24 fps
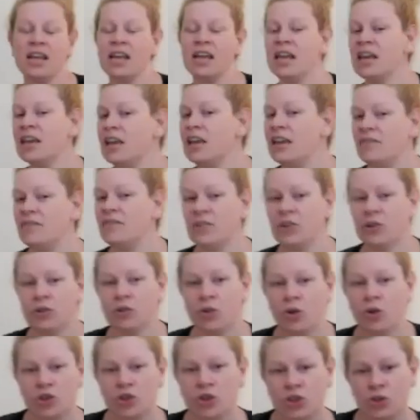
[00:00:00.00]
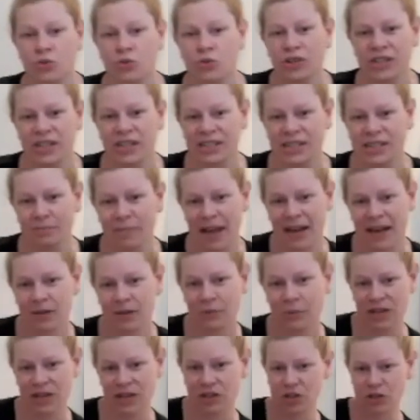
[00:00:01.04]
If you're not sure, it doesn't matter.
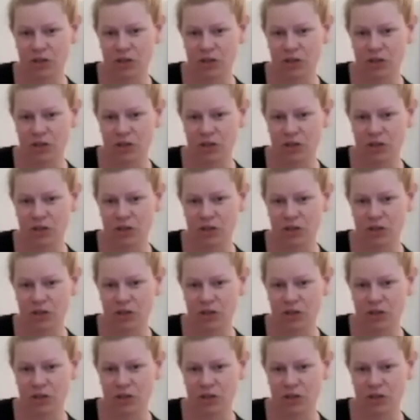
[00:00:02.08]
We can just